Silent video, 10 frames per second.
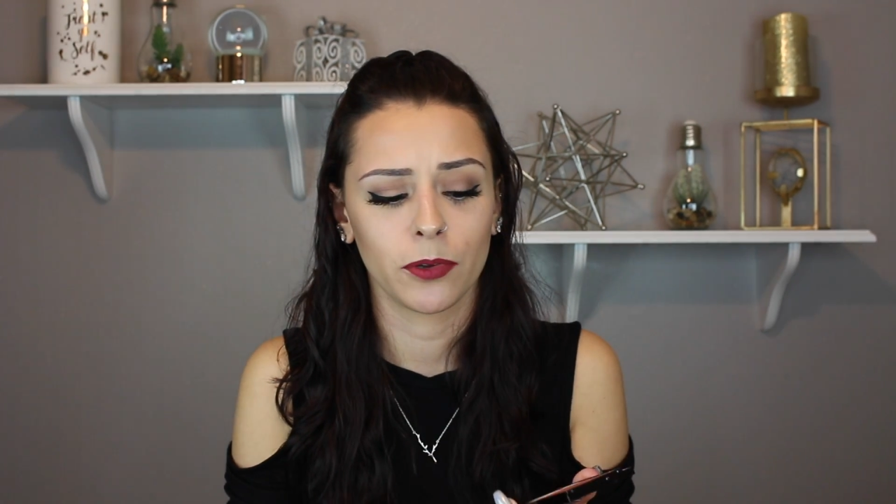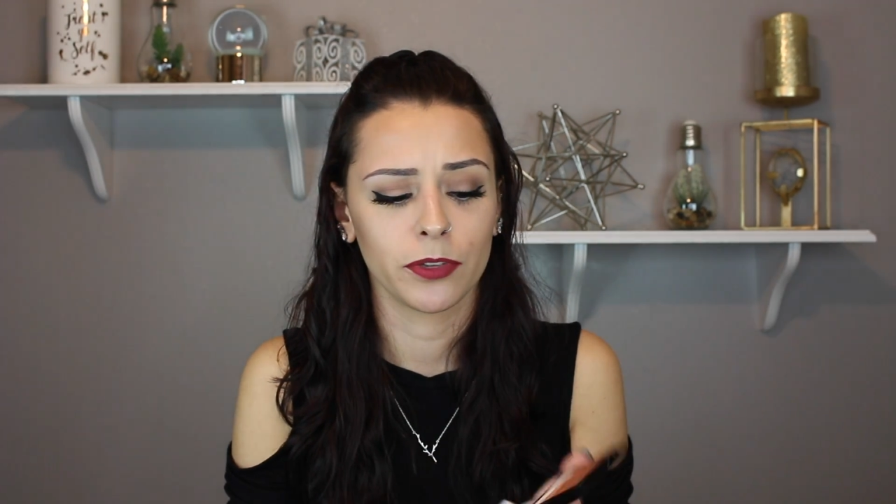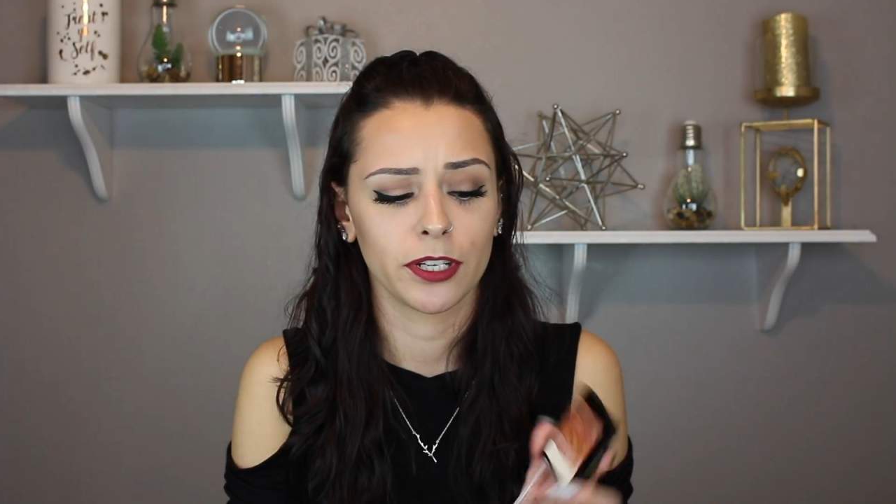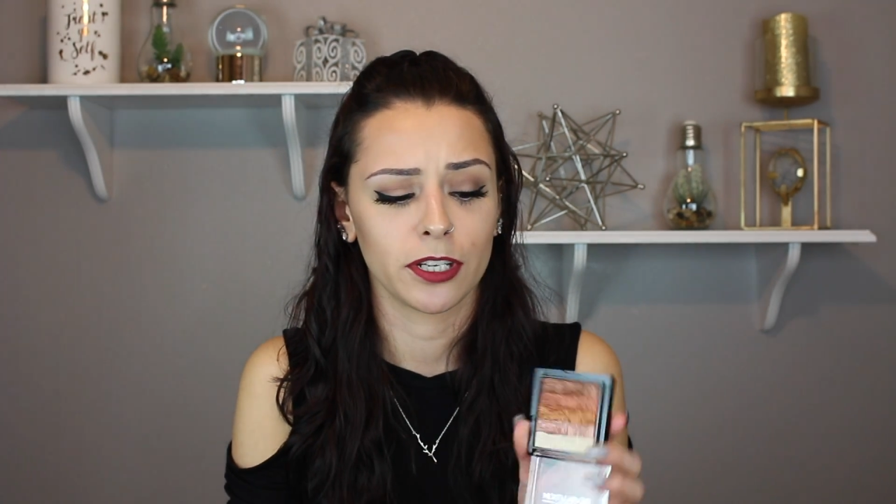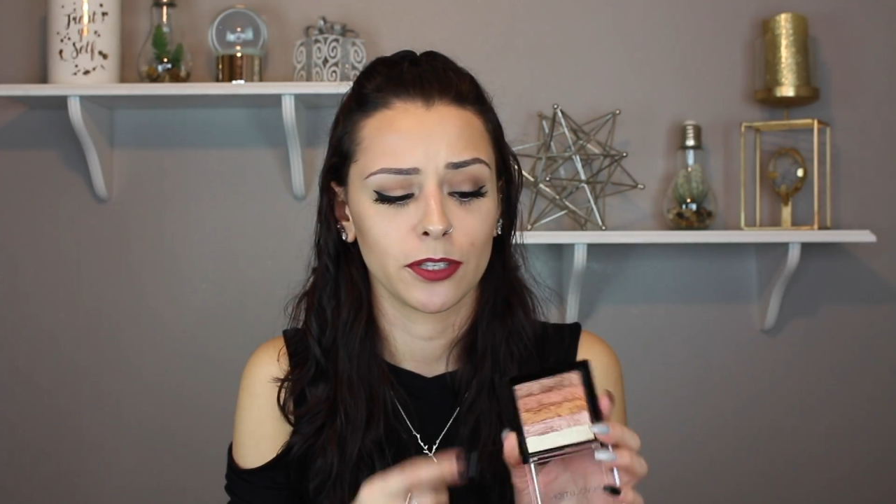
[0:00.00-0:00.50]

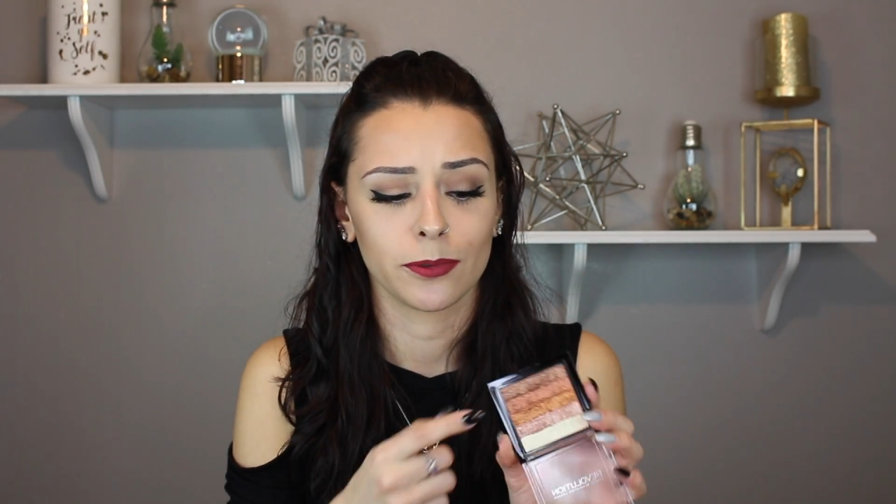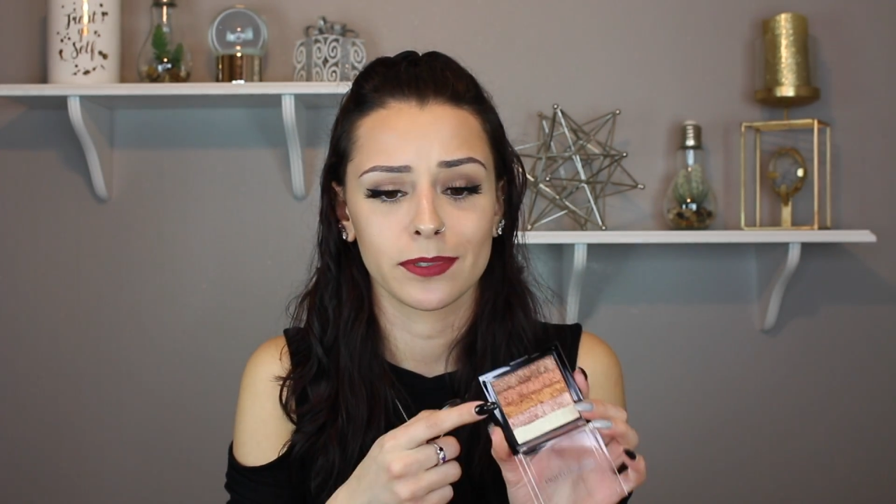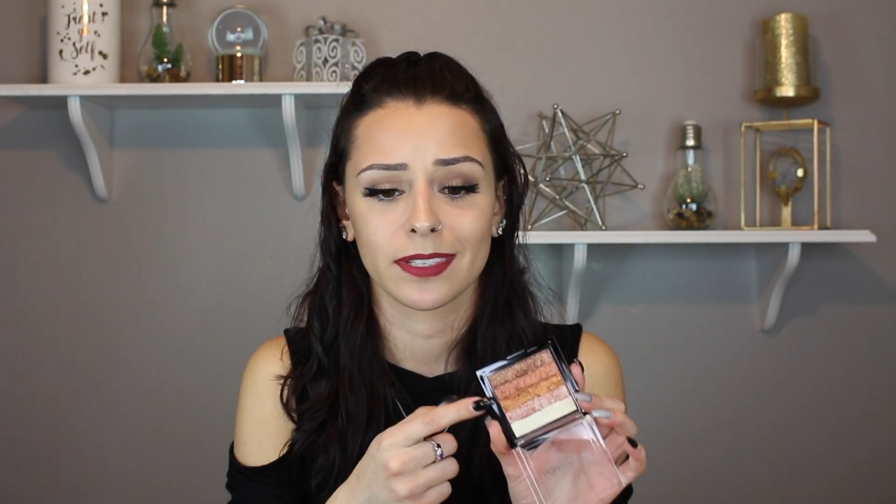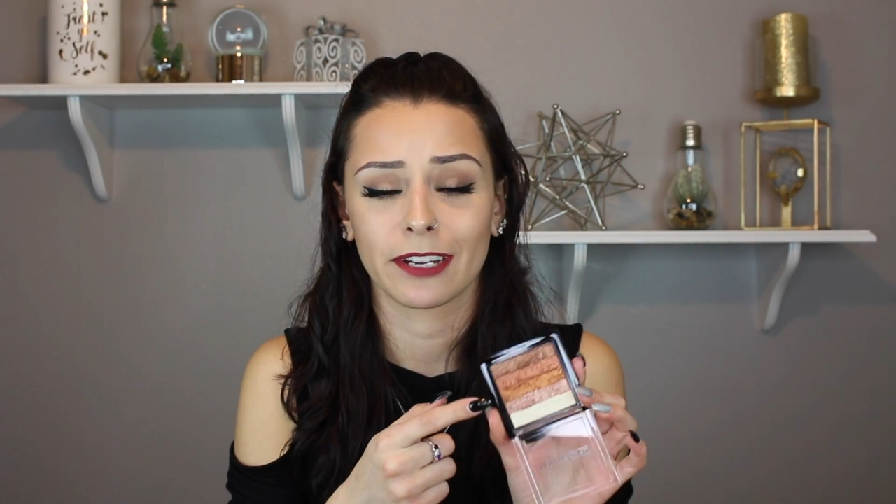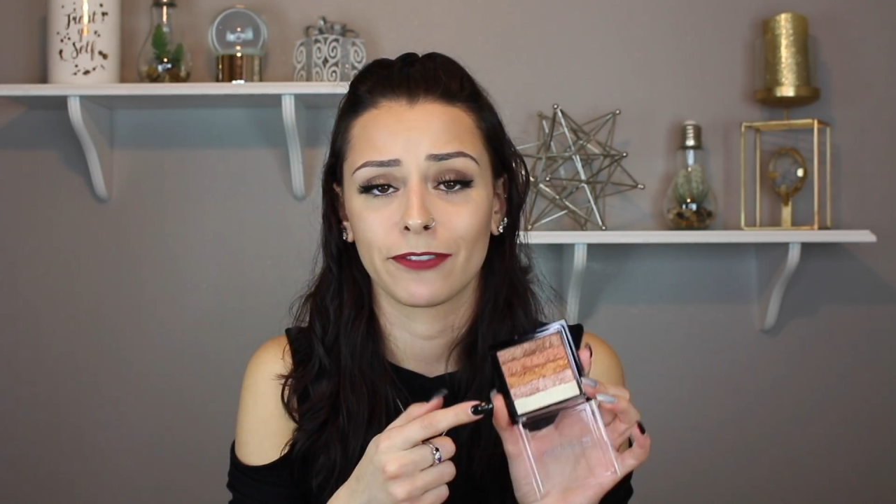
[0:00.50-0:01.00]
only going to
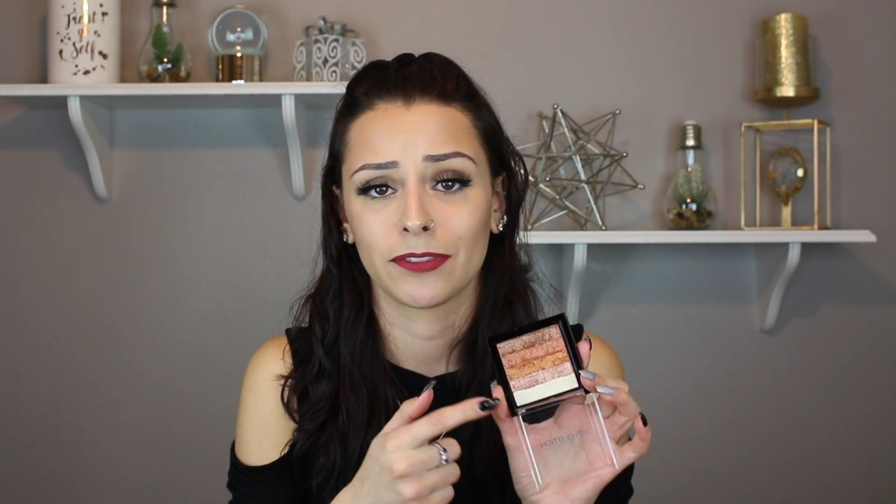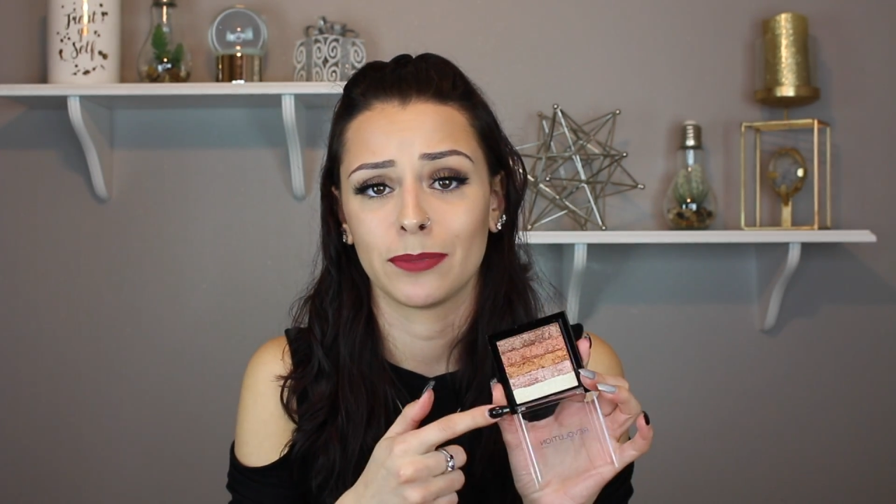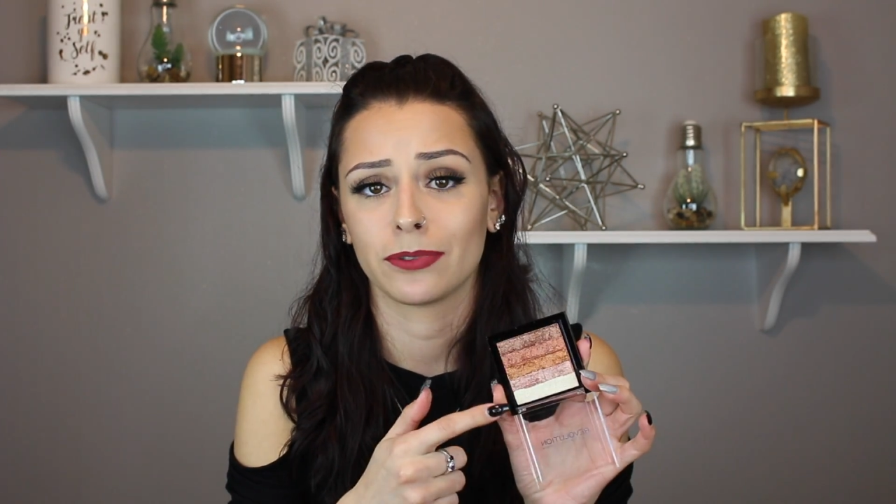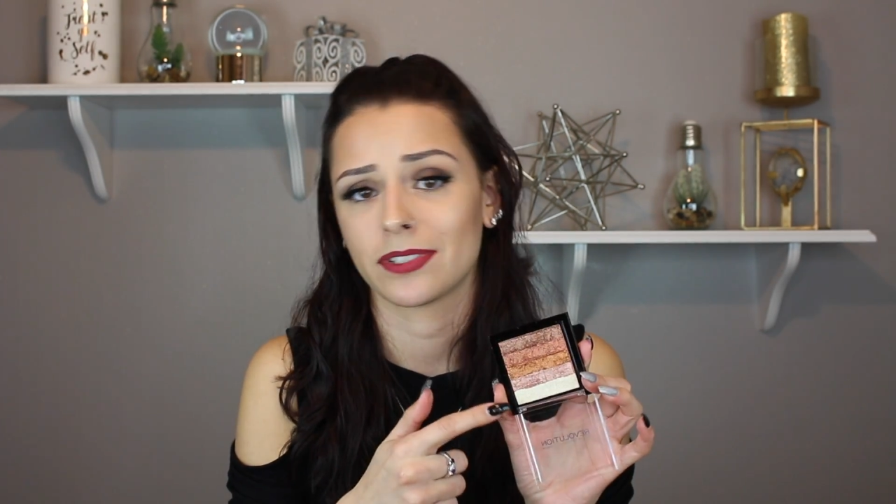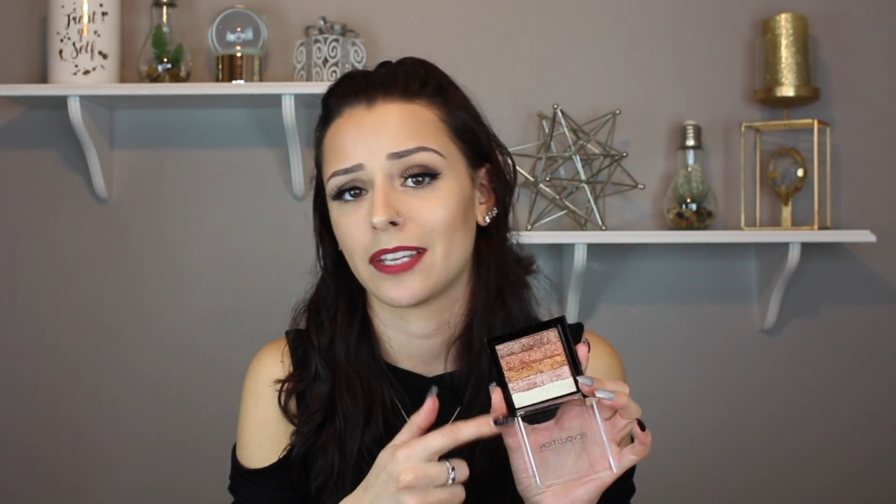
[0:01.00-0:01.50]
use like
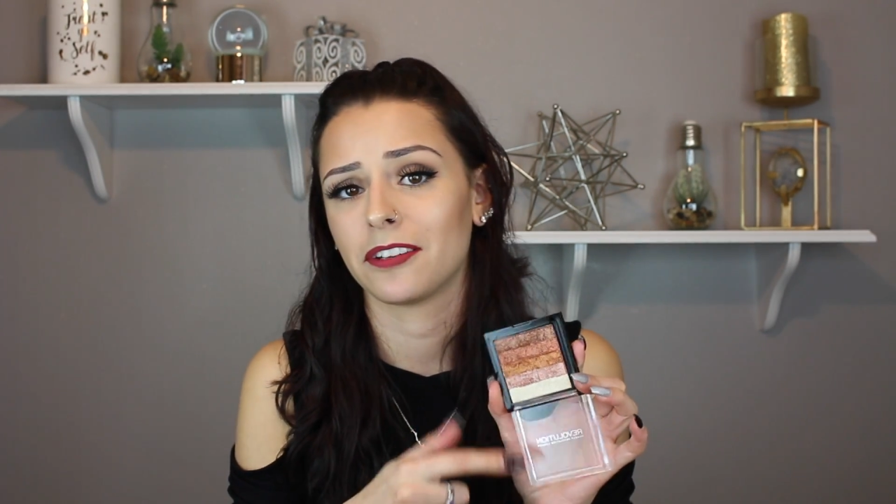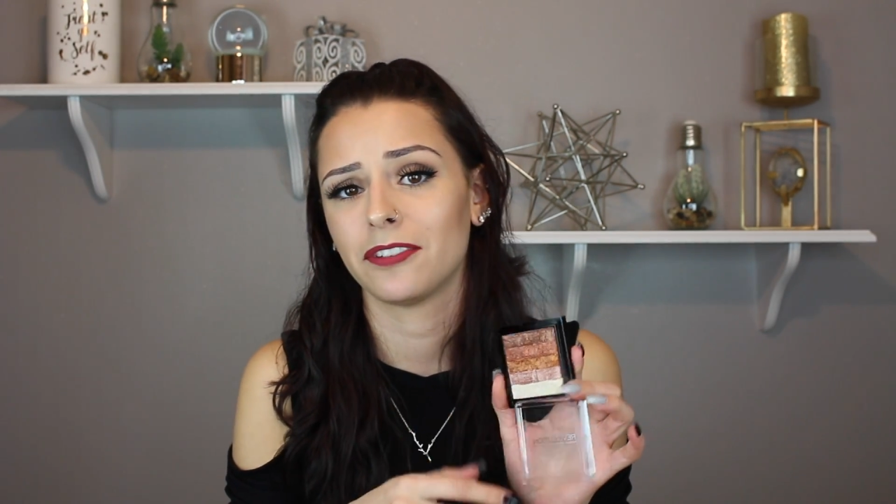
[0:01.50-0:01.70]
50%